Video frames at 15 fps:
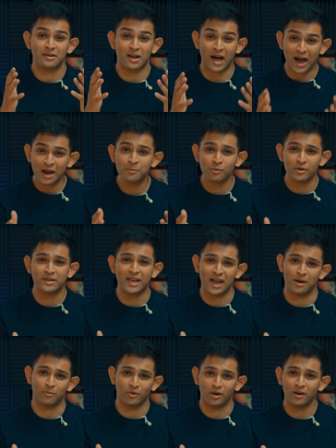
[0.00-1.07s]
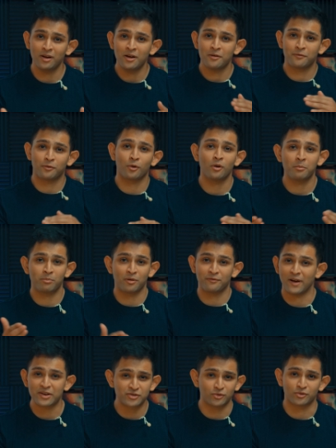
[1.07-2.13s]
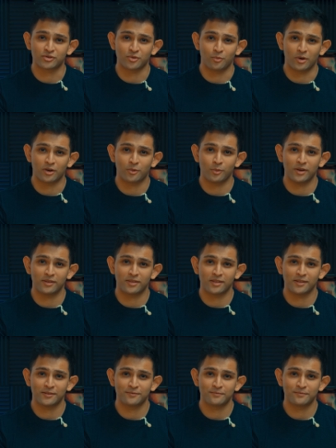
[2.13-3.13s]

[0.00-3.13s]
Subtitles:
hybrid camera for professionals to work with.